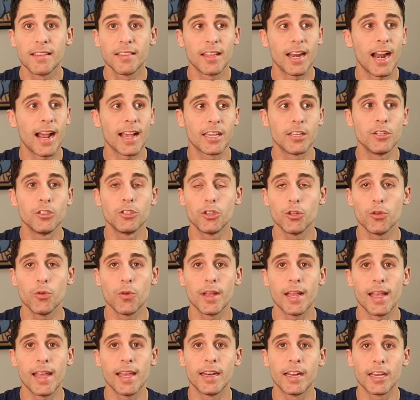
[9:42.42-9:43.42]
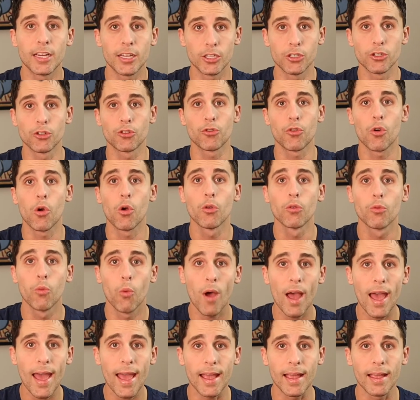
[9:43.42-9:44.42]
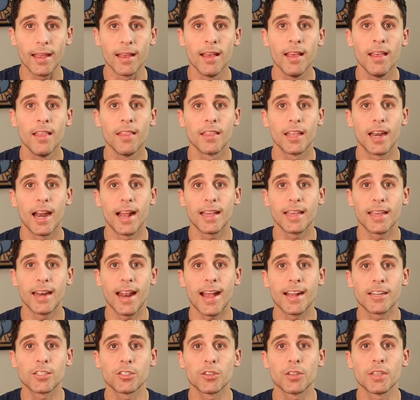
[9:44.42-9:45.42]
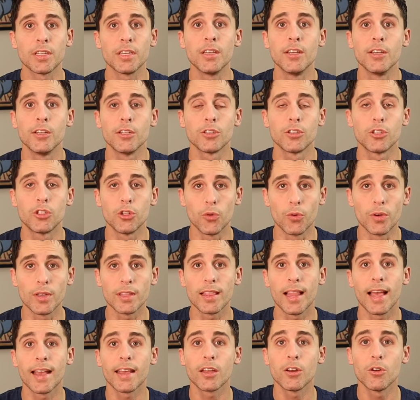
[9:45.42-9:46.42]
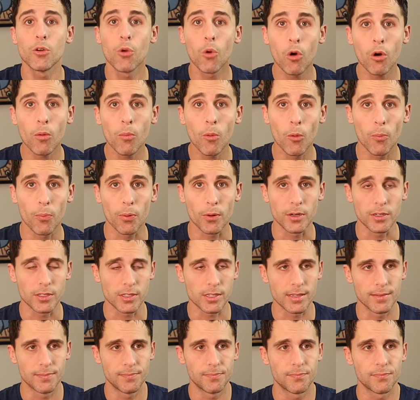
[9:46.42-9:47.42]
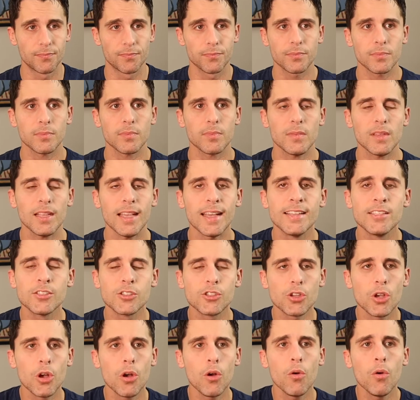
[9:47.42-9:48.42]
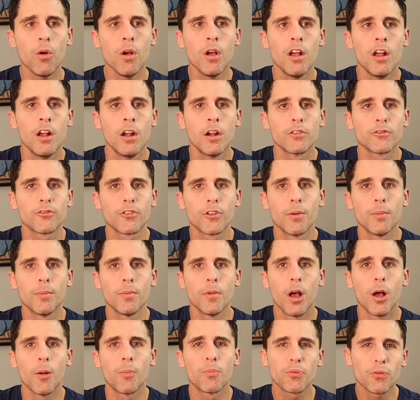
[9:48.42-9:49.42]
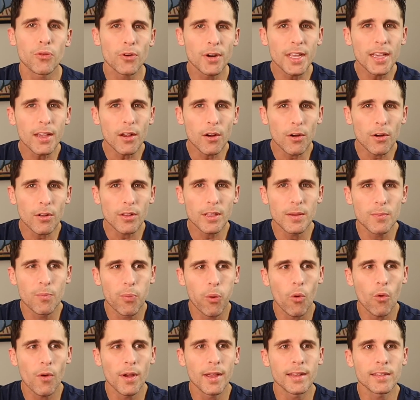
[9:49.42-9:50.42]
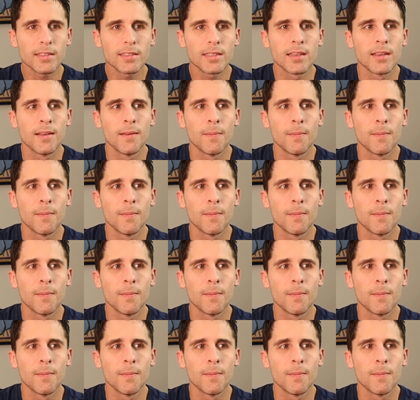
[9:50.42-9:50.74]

can do it in a controlled way, that I could actually do it like a normal person. And so from a pretty early point,